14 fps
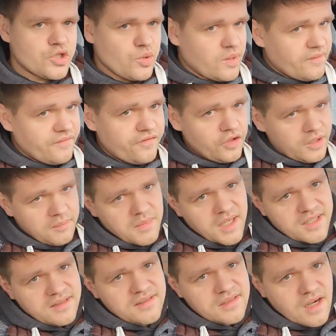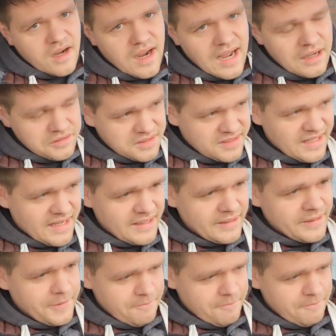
so we can fully murder this car out today.